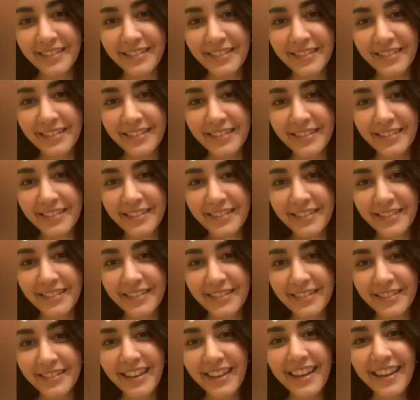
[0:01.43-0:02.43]

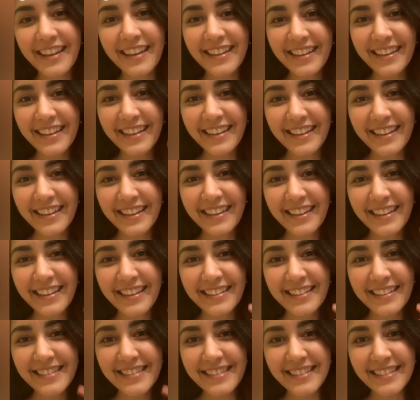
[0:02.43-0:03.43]
Hi
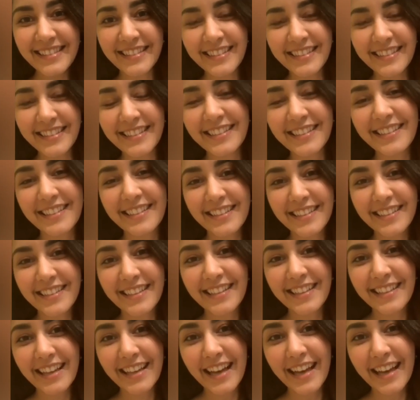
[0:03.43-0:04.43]
guys,
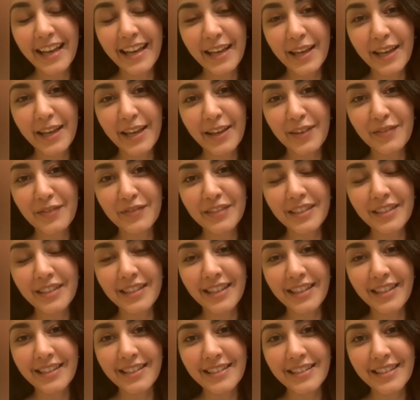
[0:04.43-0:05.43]
I
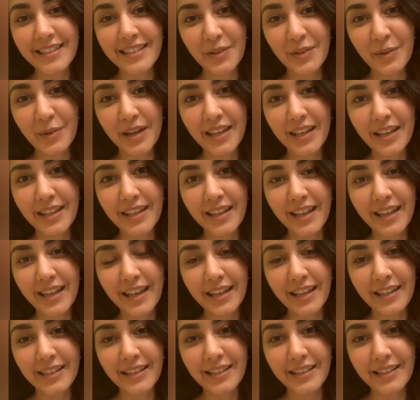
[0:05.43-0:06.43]
haven't done this in a while
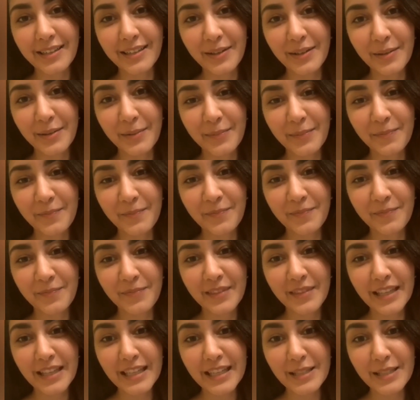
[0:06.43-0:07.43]
and
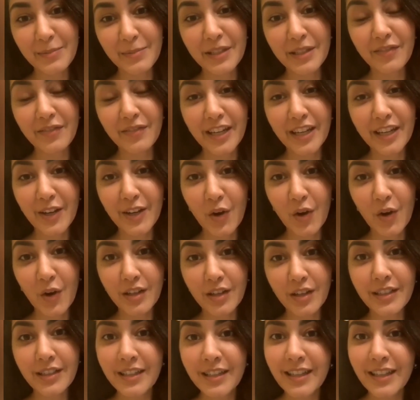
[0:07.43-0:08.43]
it's been very
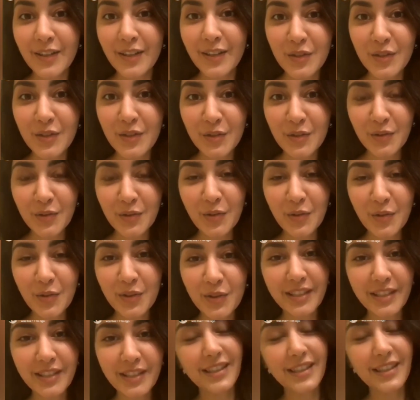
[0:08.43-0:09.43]
long.
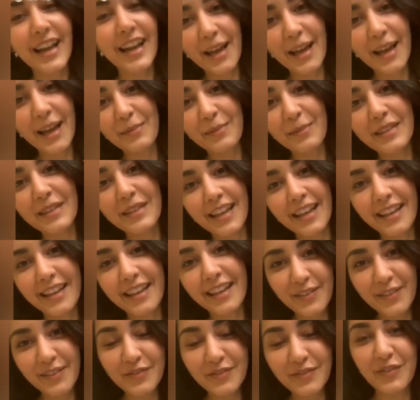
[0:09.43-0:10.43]
So here I am
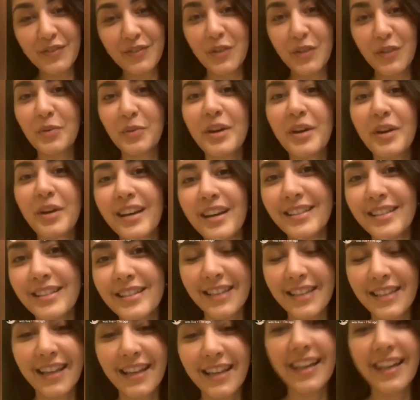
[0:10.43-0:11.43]
live for you guys,
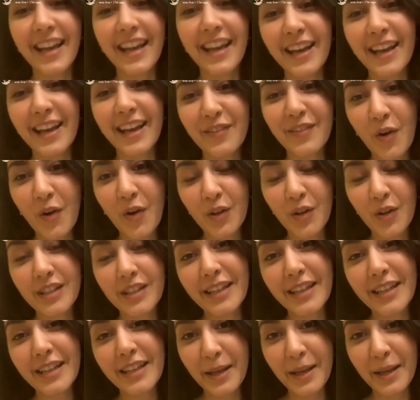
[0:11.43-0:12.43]
and I have
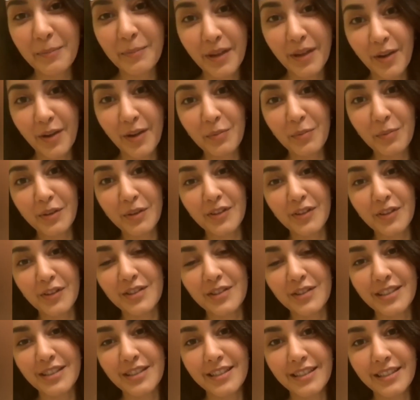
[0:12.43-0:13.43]
all the time now
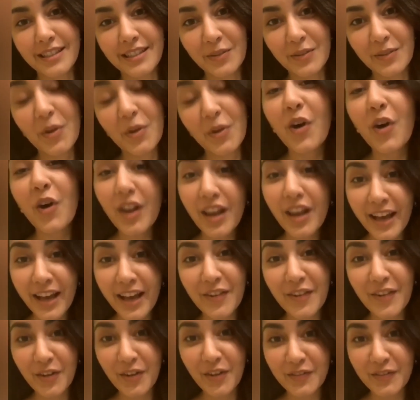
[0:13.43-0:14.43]
because we all
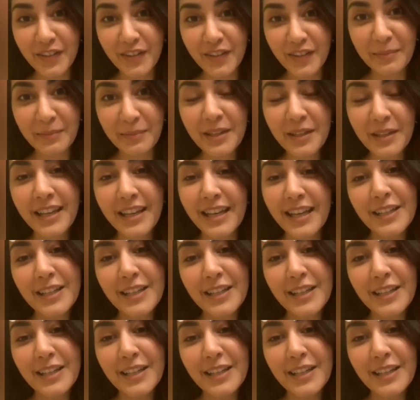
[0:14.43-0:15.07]
have a lot of time.